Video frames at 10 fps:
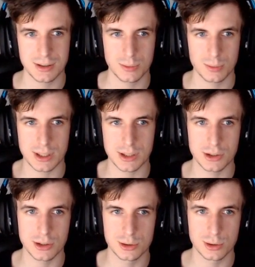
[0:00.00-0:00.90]
where
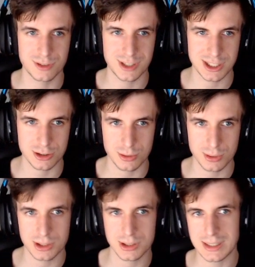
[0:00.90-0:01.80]
you go to Finesse
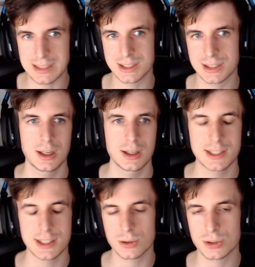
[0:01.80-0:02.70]
Conduits is
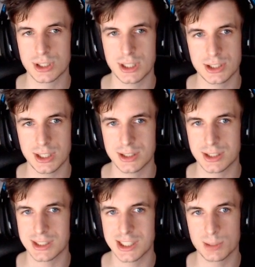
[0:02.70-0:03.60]
critical strike chance
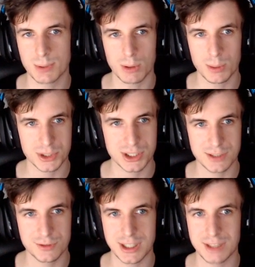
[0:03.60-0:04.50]
is increased by
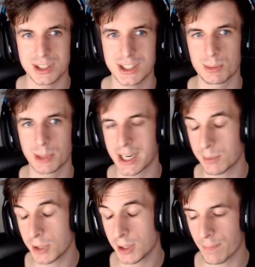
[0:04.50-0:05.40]
1% for every nearby
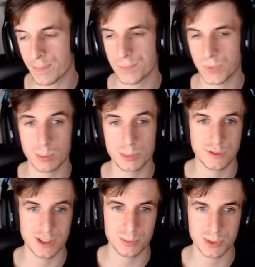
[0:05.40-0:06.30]
enemy, up to
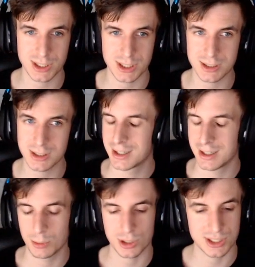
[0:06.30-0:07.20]
5%.
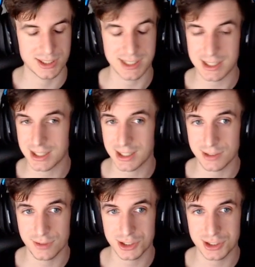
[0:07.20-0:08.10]
Works exactly like the
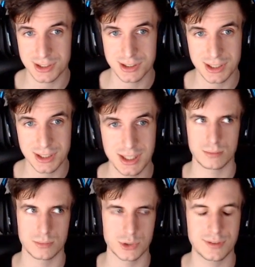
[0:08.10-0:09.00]
versatility.
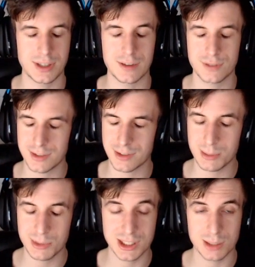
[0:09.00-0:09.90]
So if you have 5
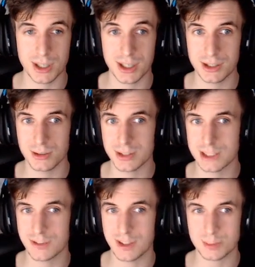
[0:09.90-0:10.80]
enemies nearby, you'll get
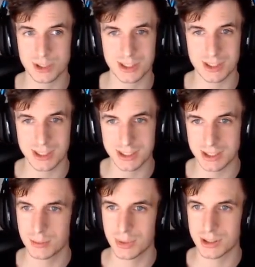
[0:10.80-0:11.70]
5% crit,
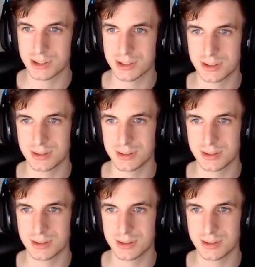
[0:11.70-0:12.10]
but